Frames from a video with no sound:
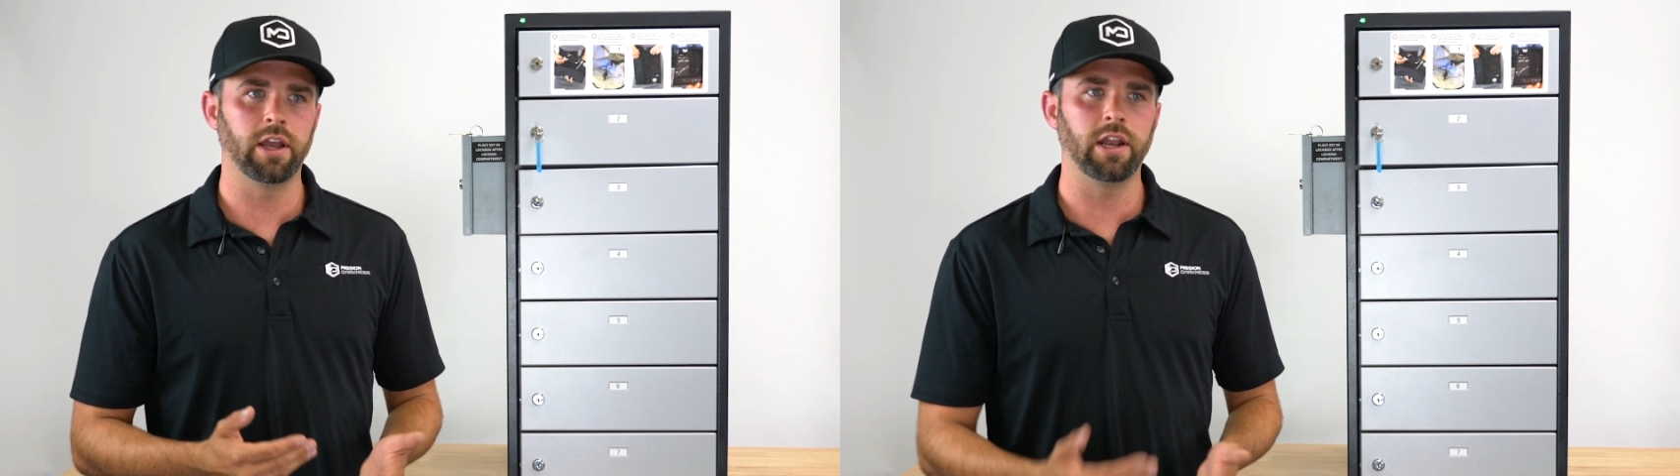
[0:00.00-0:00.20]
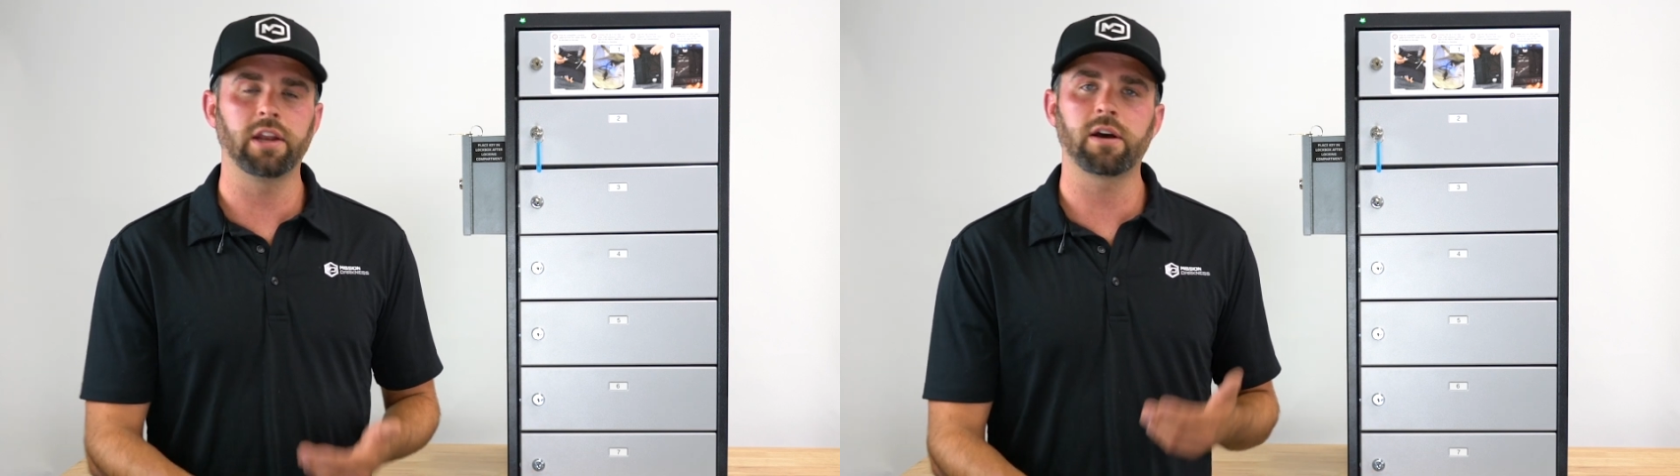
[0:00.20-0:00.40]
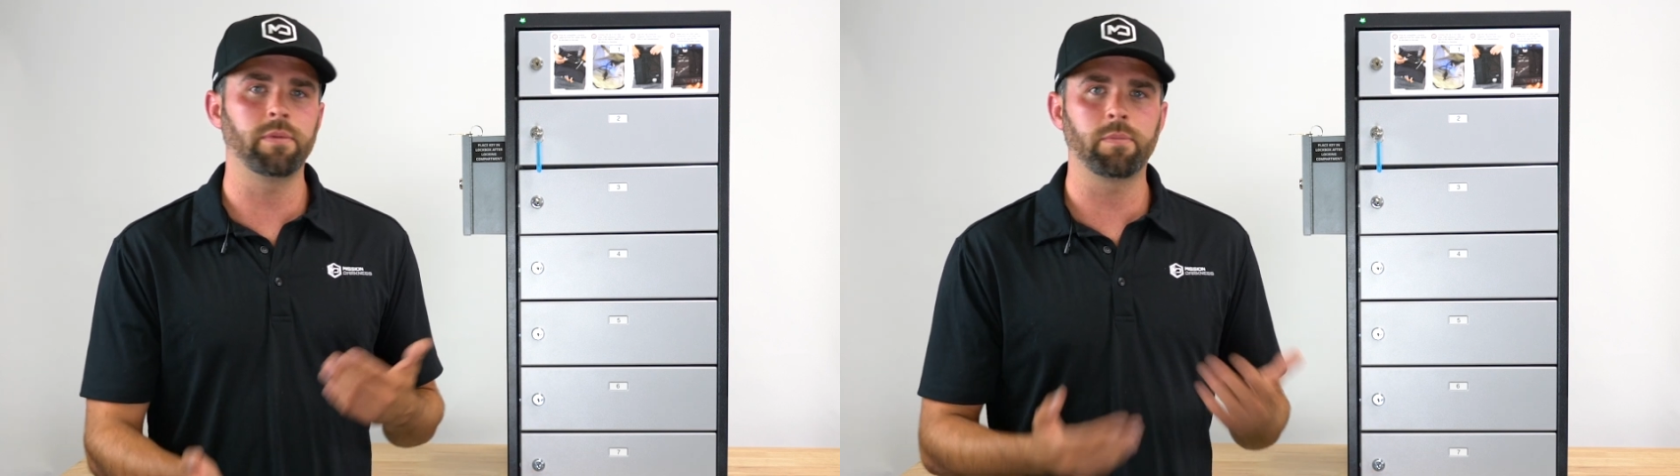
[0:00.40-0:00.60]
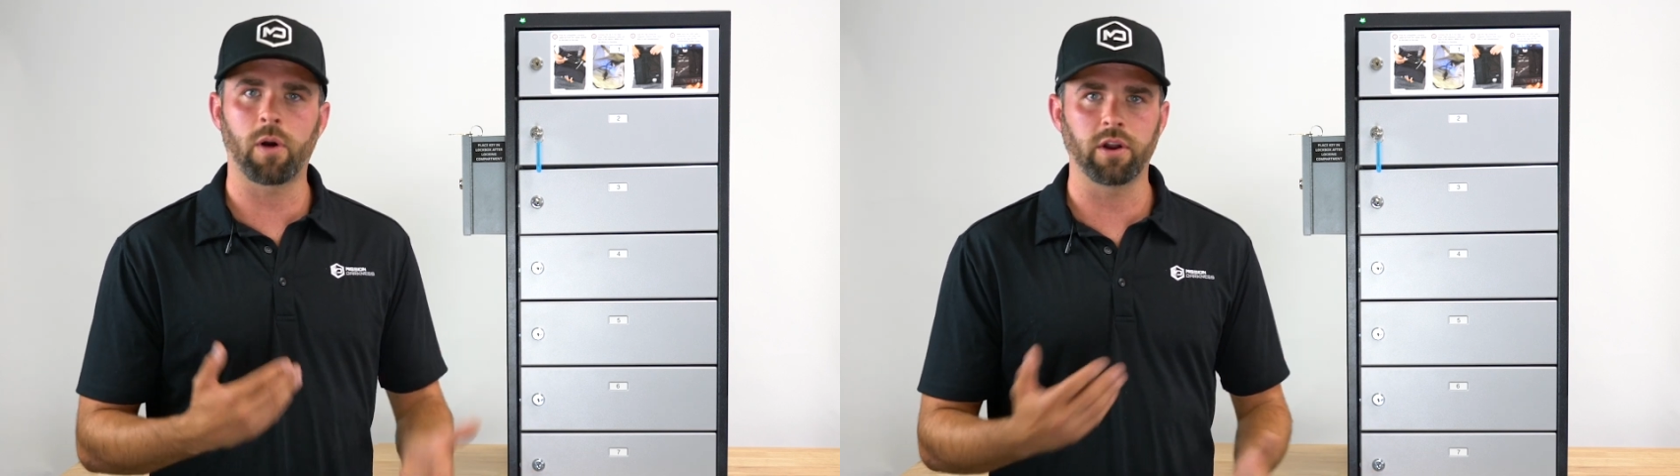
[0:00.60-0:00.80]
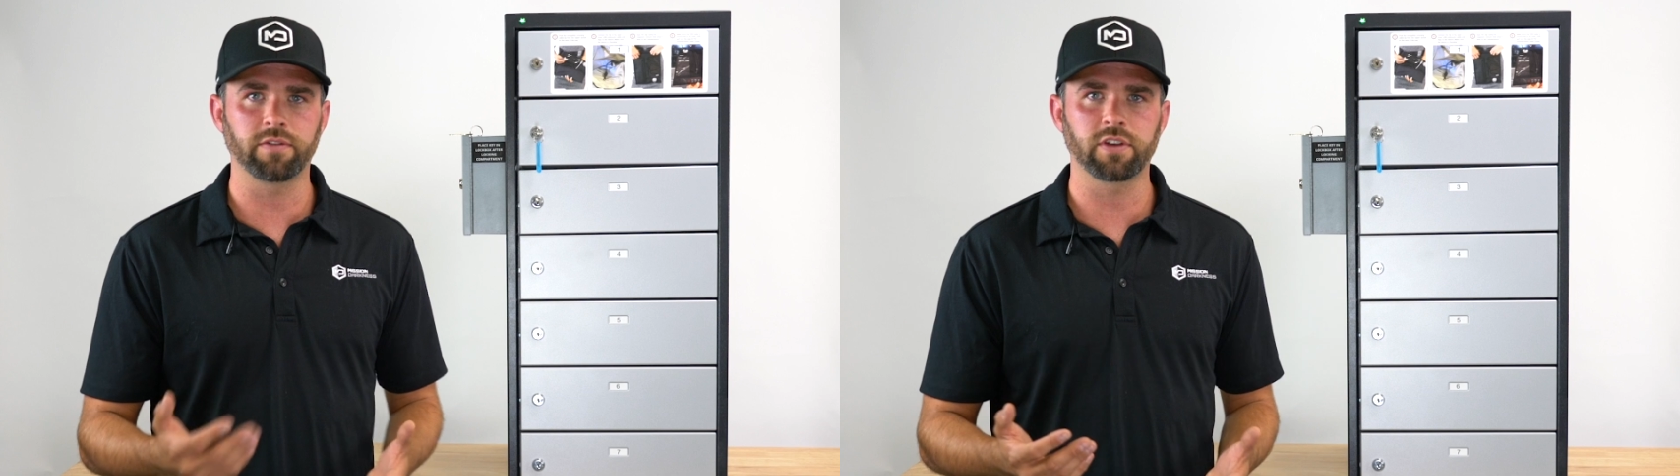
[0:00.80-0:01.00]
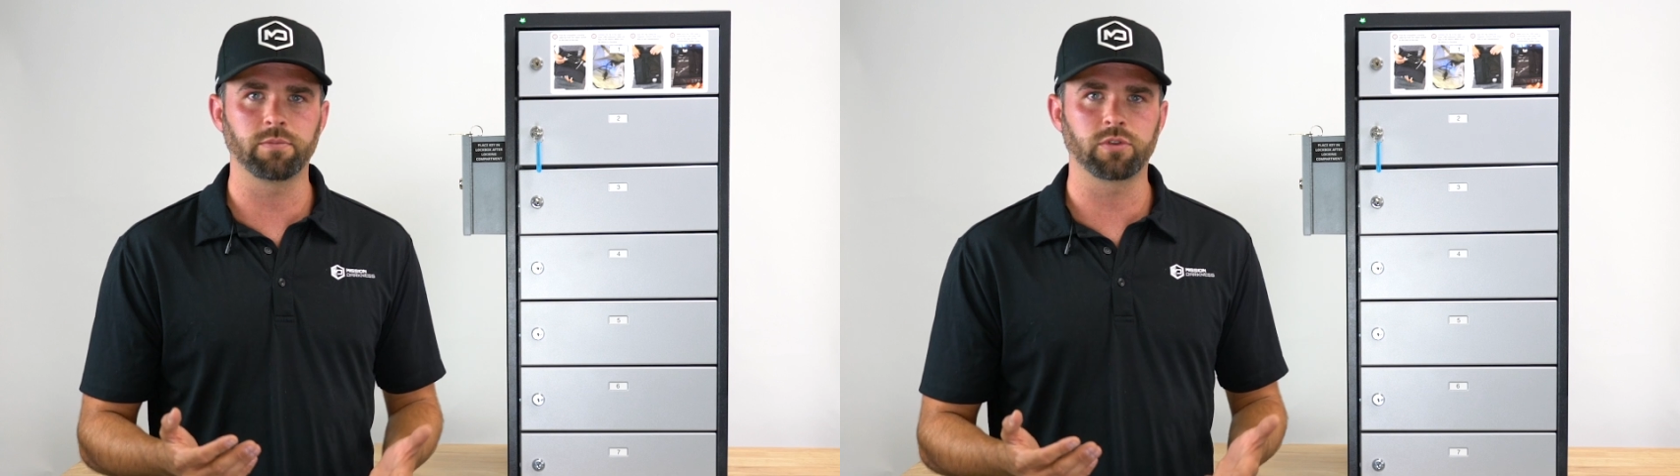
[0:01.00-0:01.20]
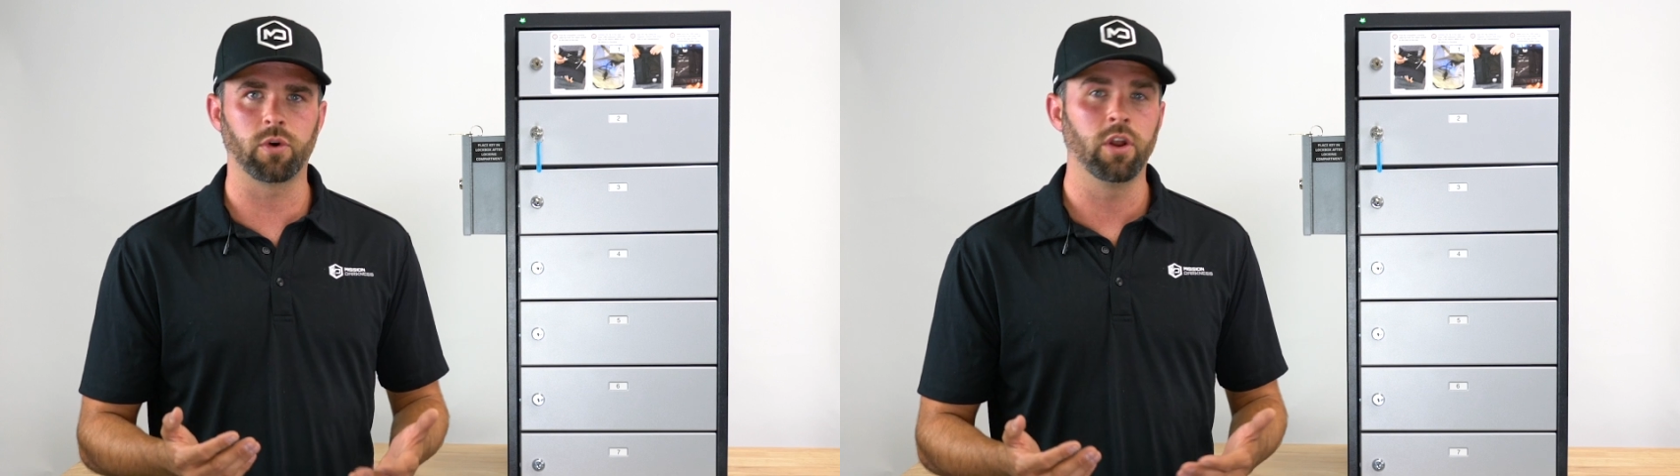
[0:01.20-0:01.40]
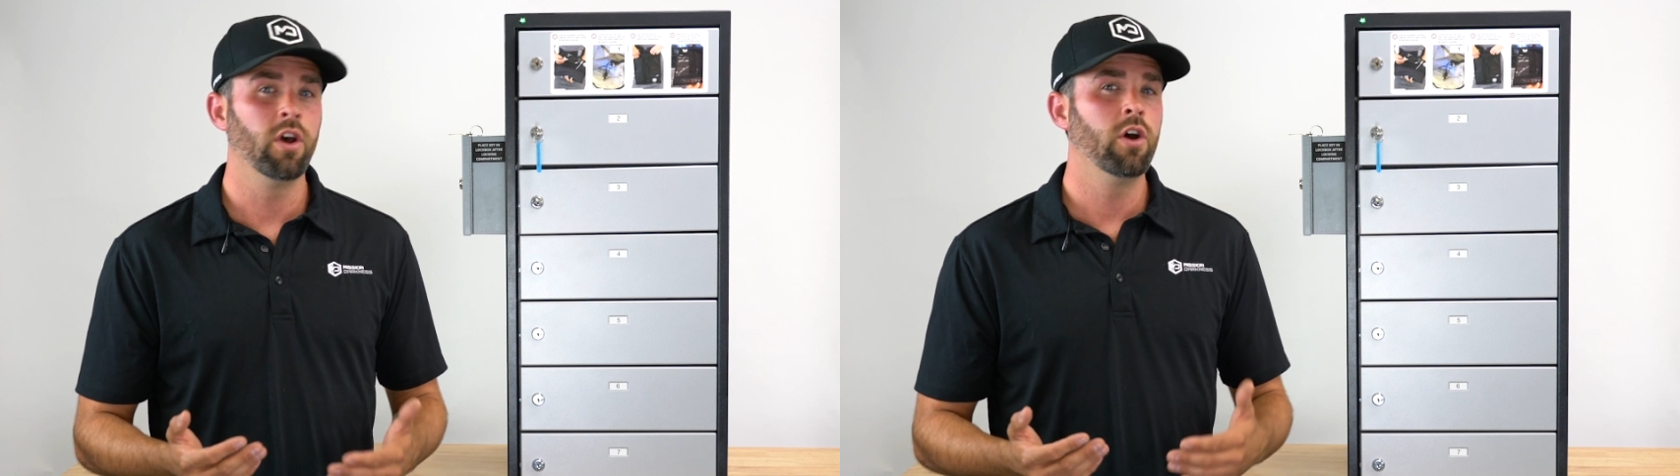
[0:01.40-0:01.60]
an incoming party of some sort